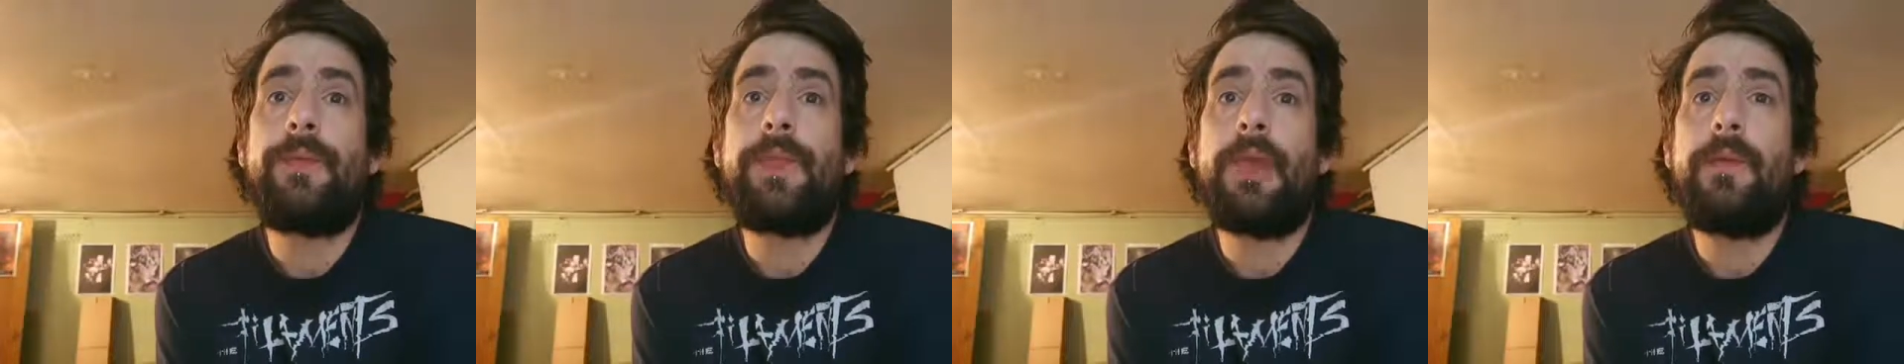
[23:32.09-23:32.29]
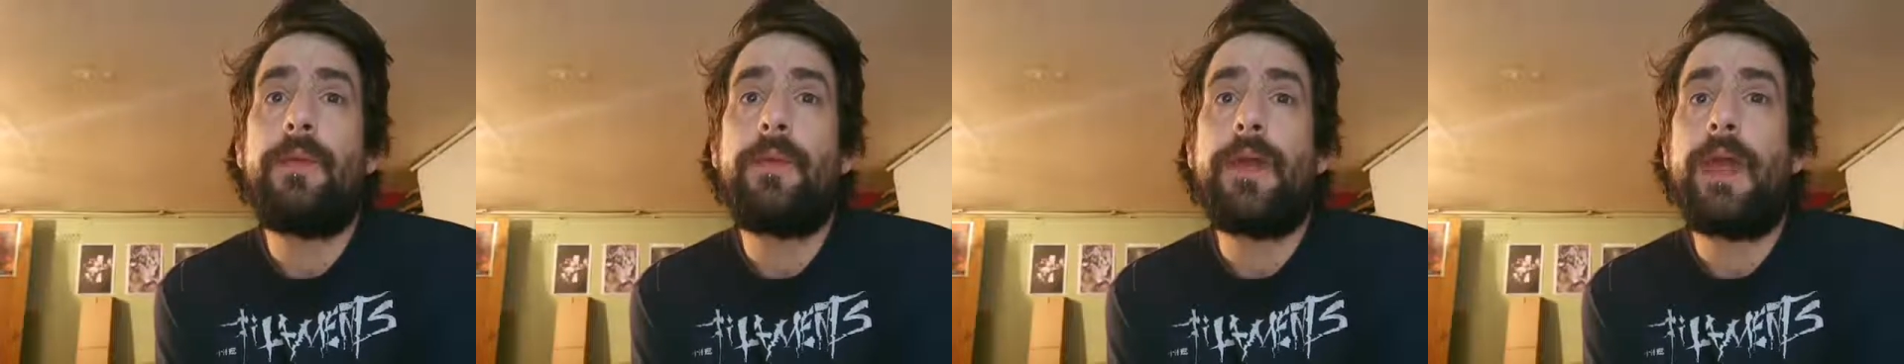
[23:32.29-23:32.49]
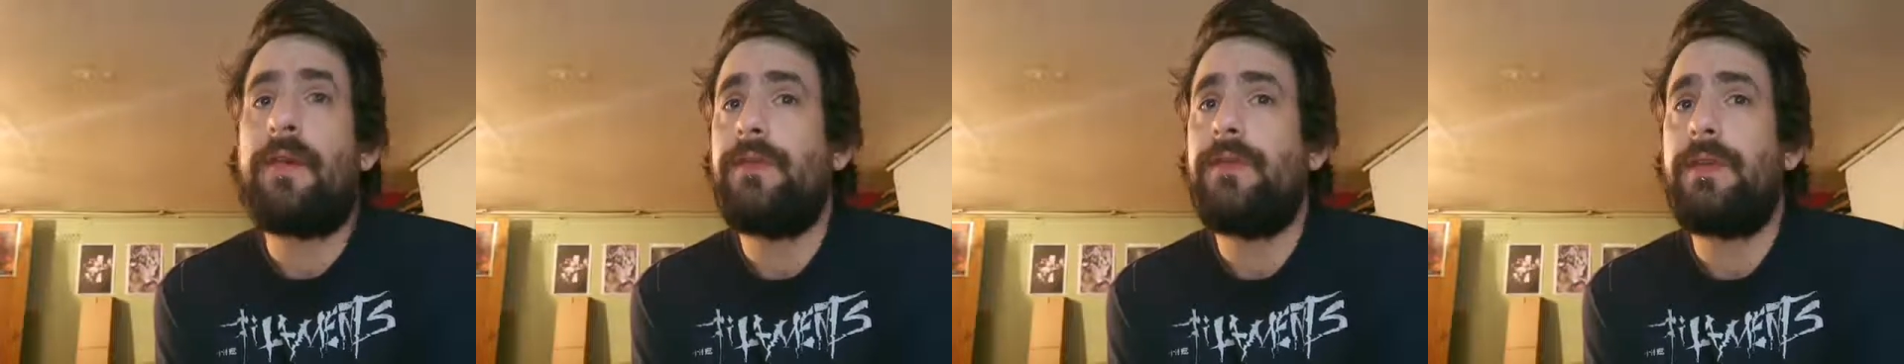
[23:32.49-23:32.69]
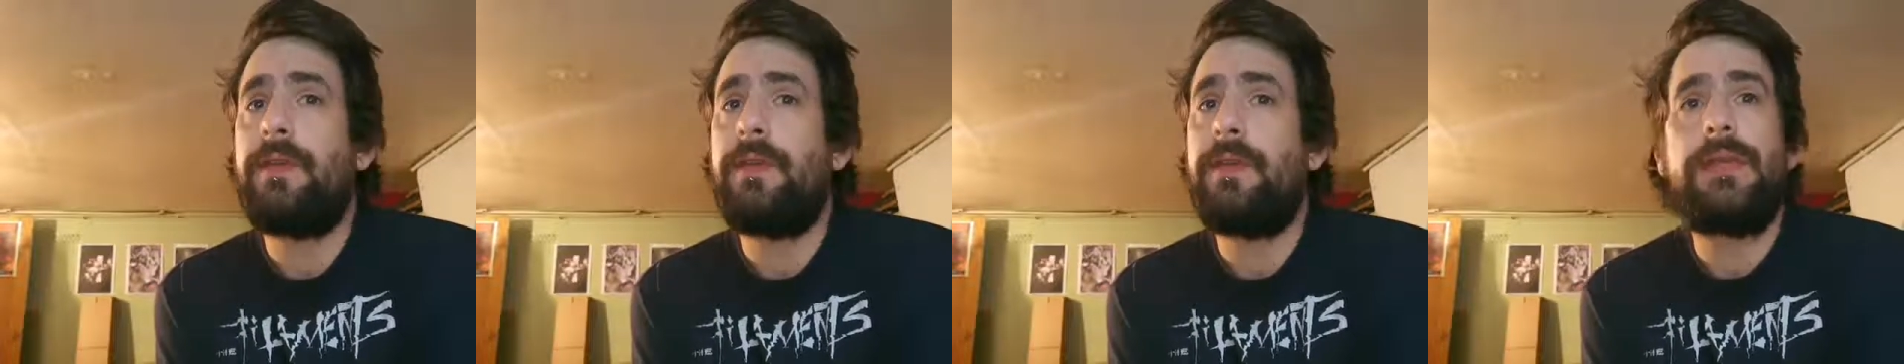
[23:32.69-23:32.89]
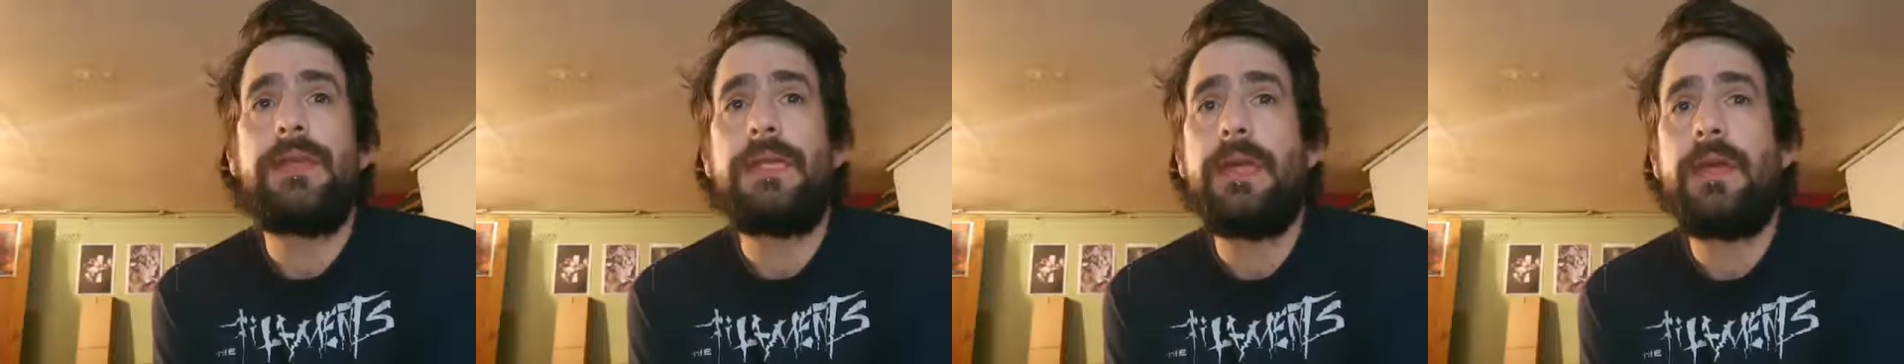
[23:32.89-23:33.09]
We haven't
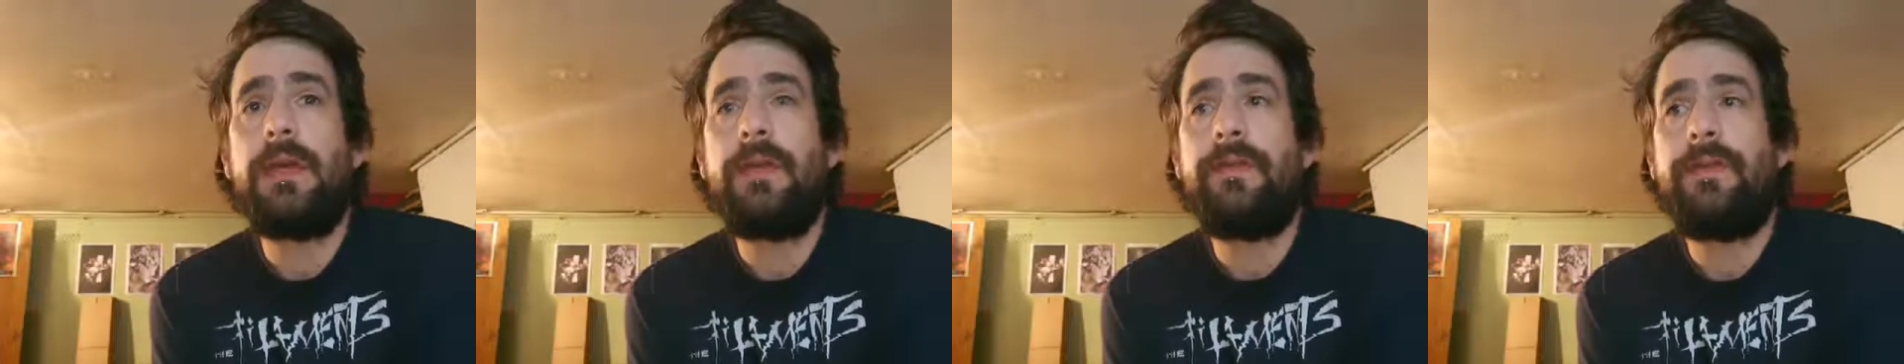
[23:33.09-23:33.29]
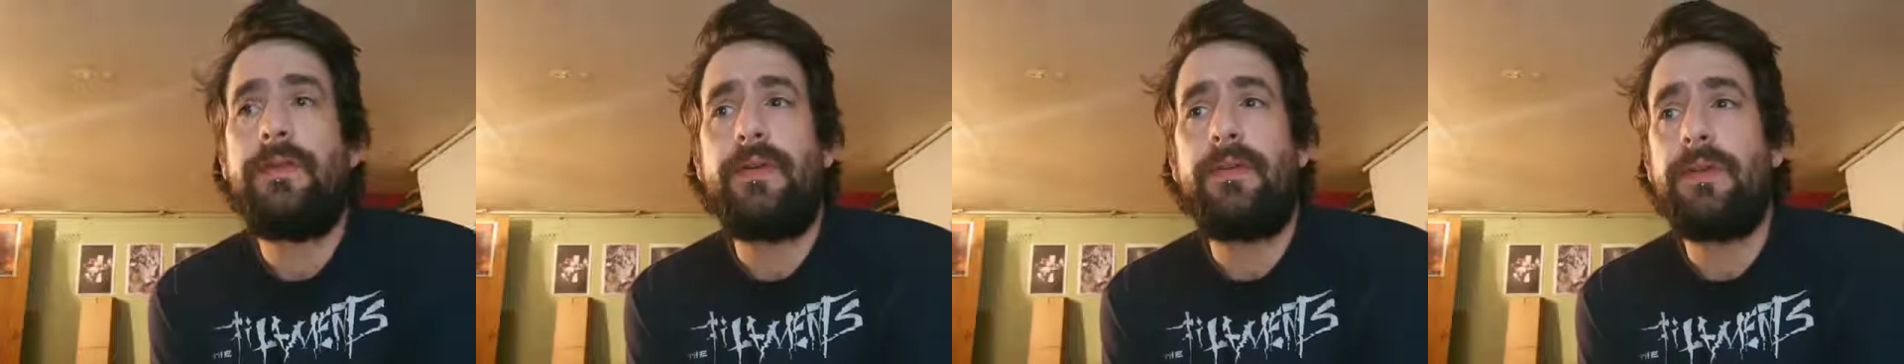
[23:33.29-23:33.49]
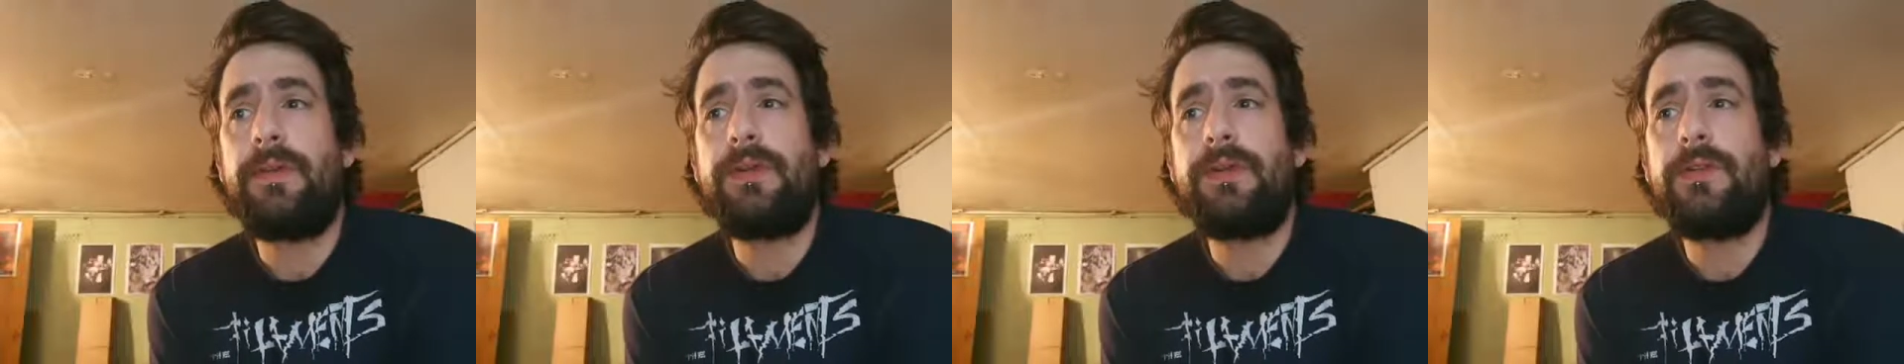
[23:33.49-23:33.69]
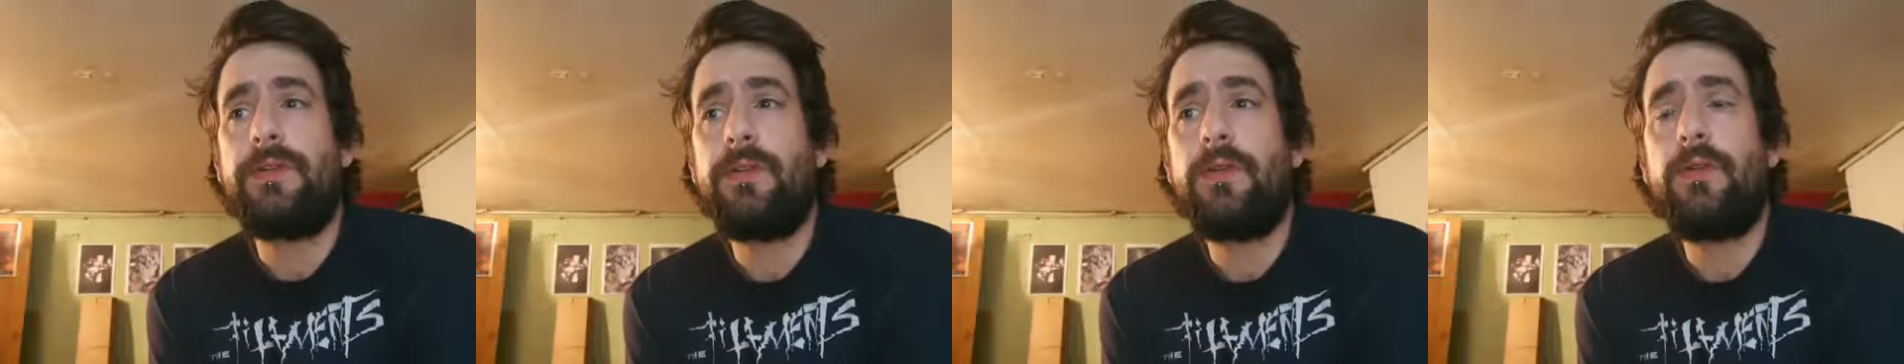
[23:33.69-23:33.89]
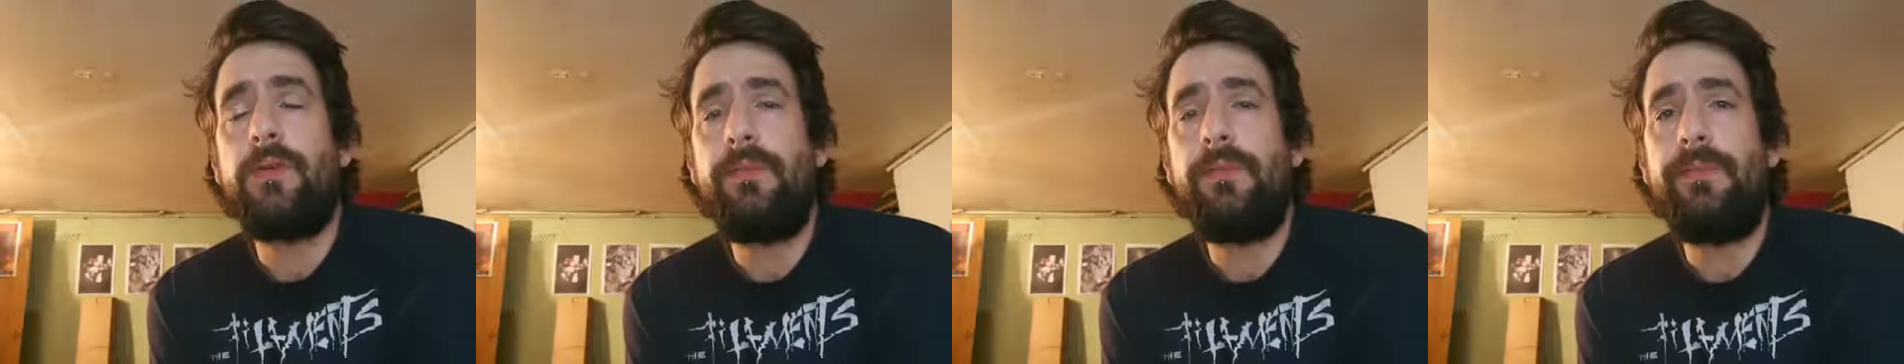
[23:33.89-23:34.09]
used it very much
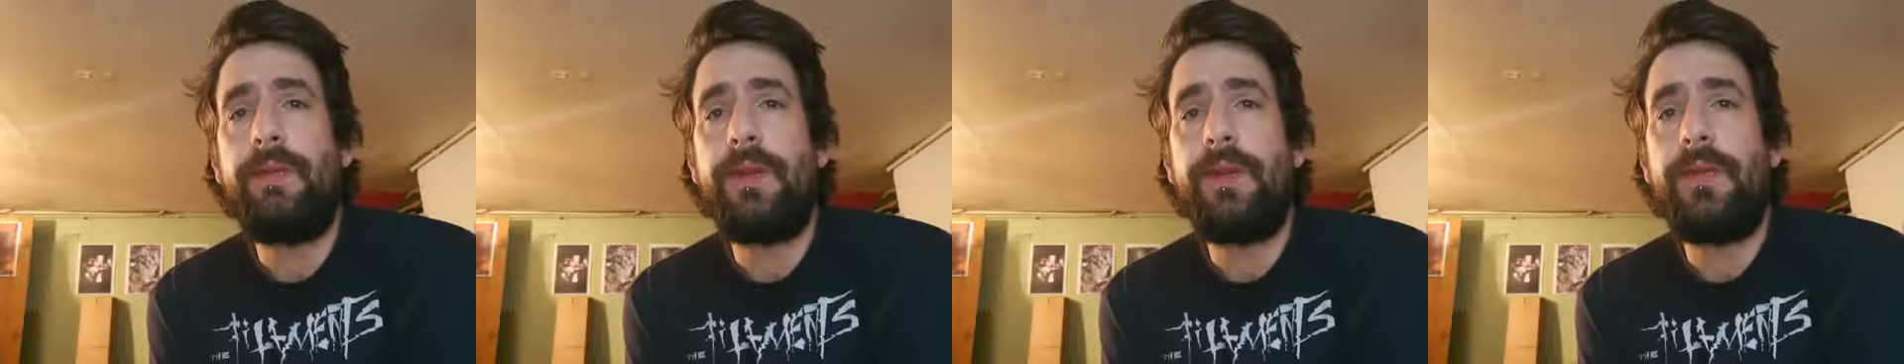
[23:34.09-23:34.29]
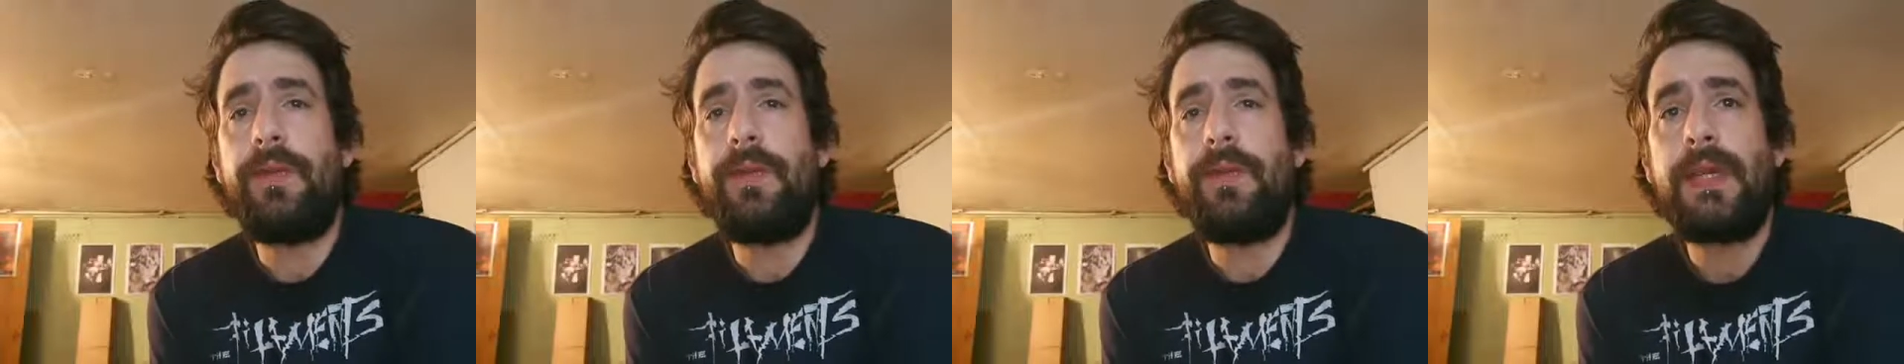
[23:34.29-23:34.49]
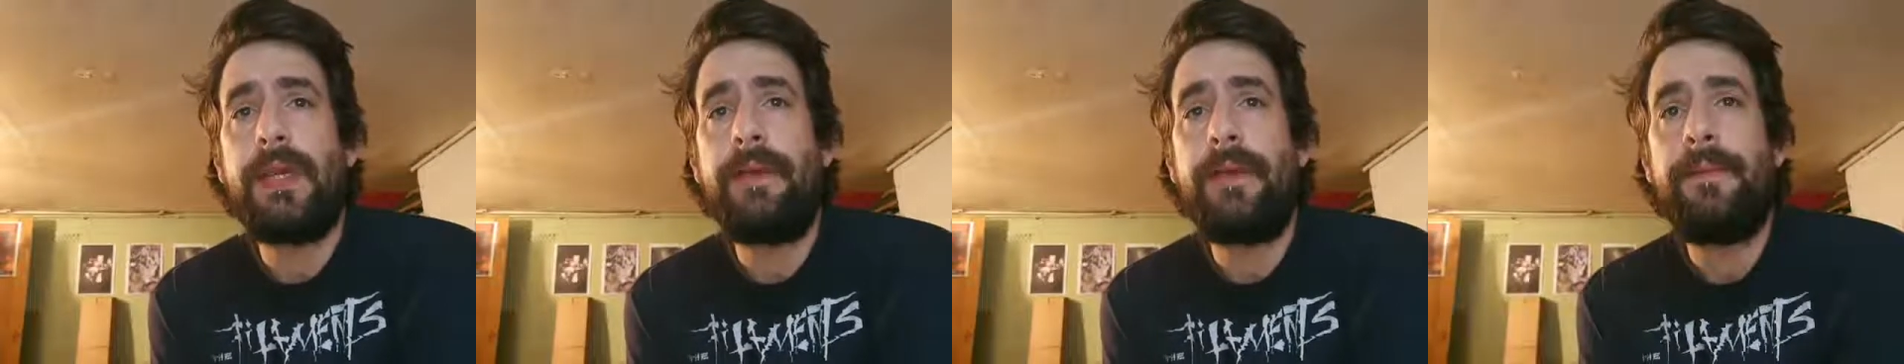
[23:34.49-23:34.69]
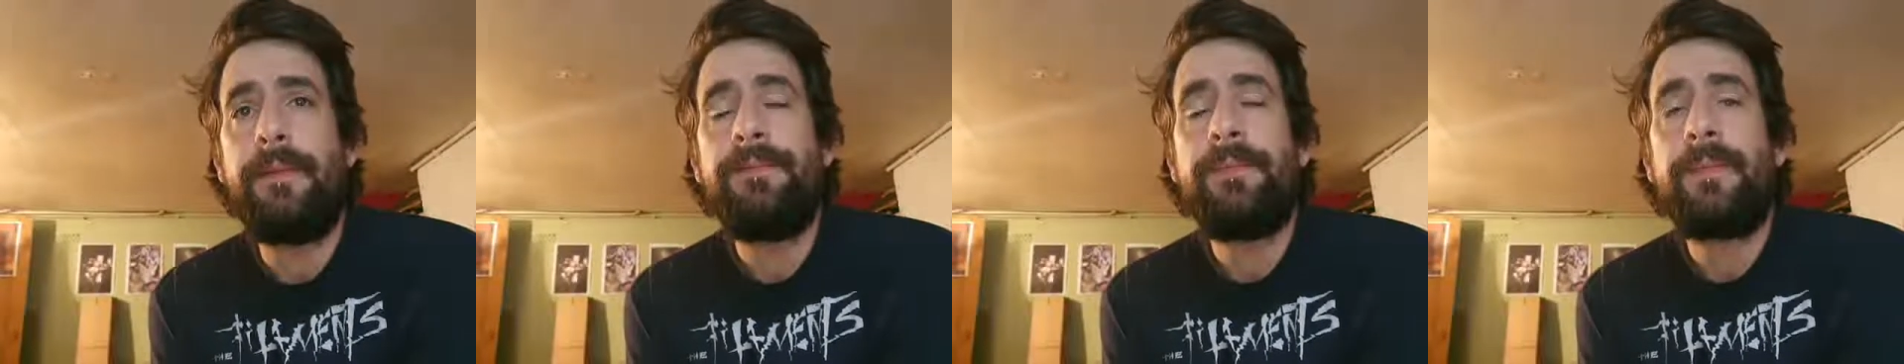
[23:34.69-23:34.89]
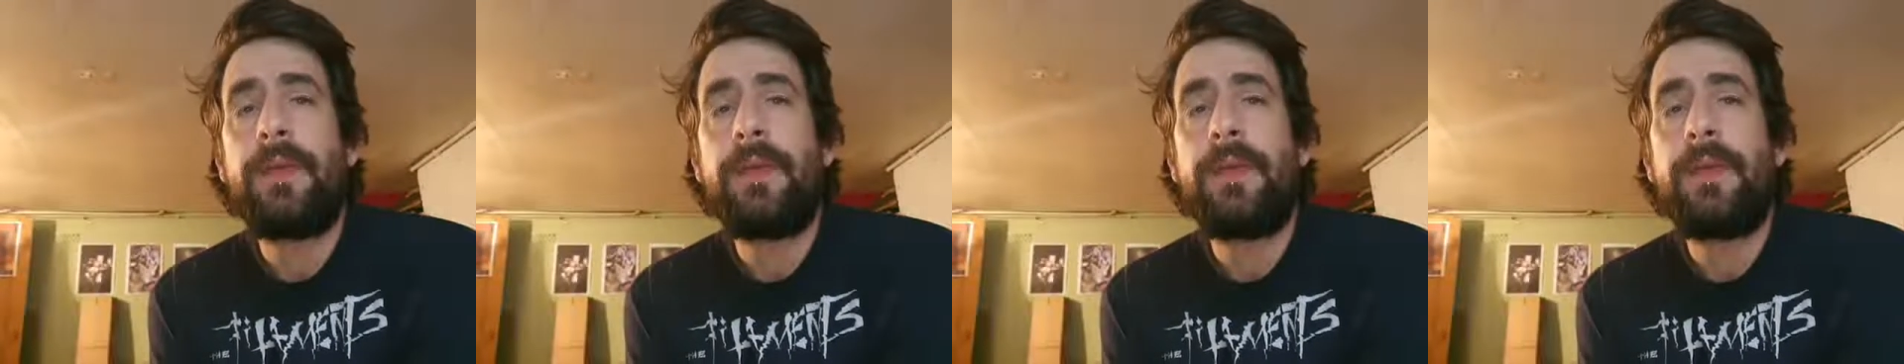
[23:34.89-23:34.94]
at all previously.